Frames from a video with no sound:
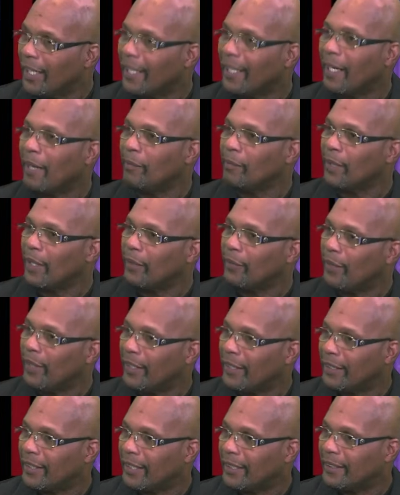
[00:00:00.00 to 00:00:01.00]
and I'm getting ready
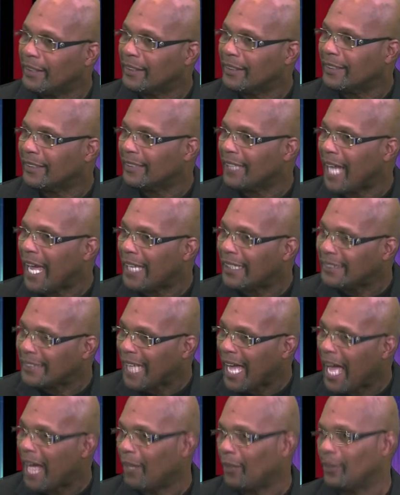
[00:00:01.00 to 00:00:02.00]
to get this nice
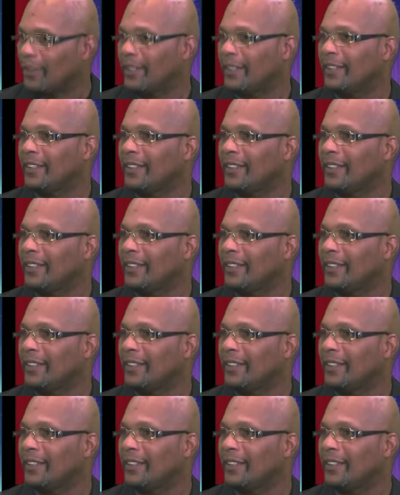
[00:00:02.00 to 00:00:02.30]
house,